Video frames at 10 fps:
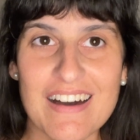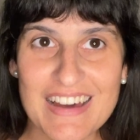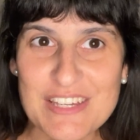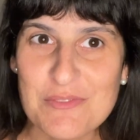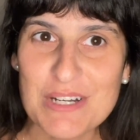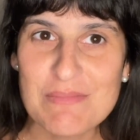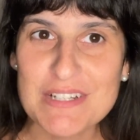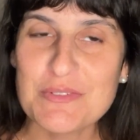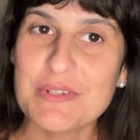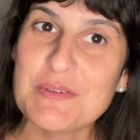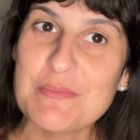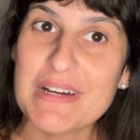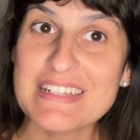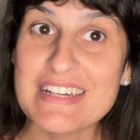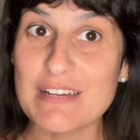Hi, welcome back to Reading with
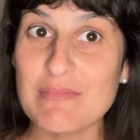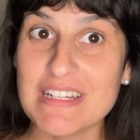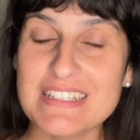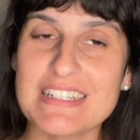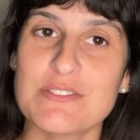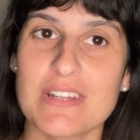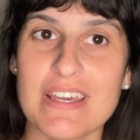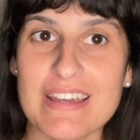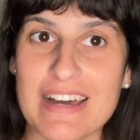Manny. I'm Manny and today